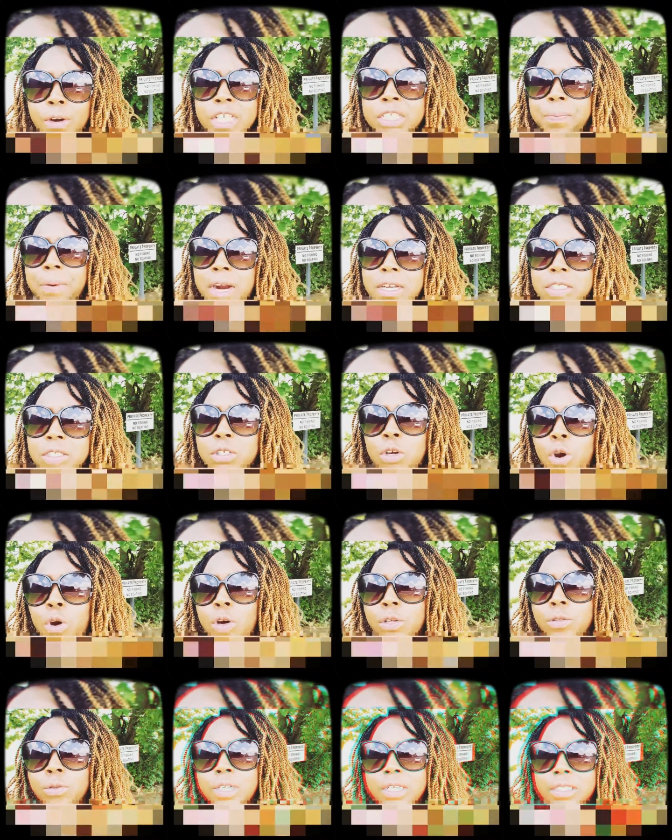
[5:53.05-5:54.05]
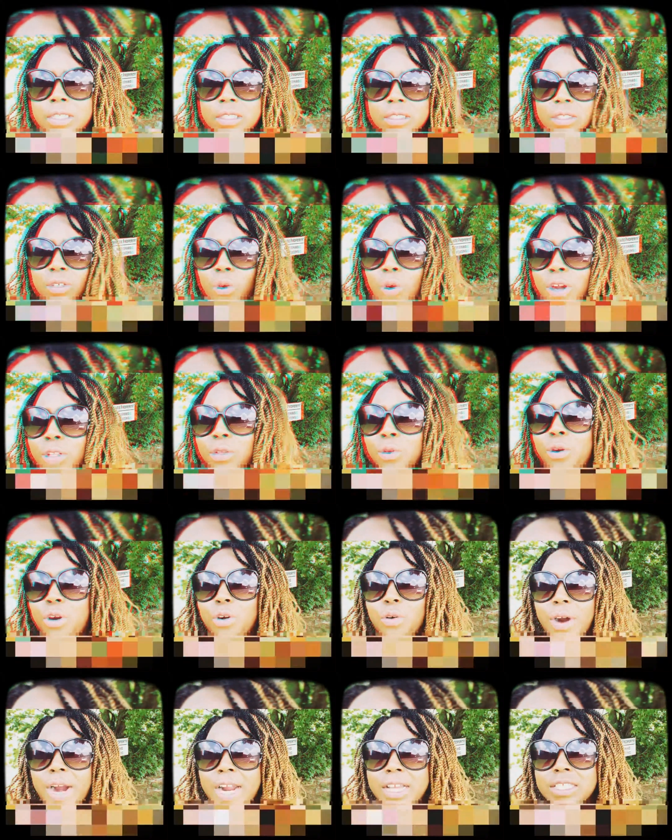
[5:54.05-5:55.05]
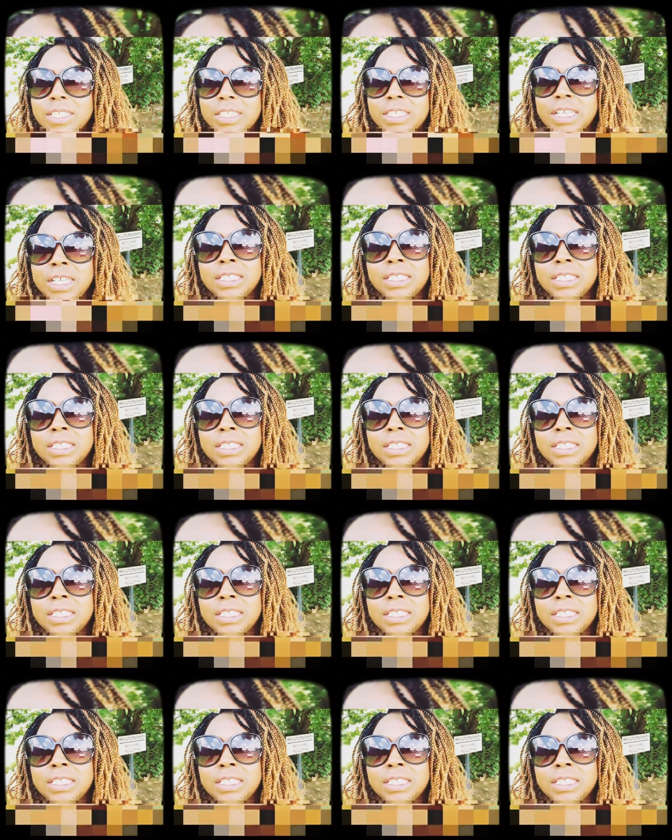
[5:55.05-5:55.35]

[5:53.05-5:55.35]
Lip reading: know this person going through a crazy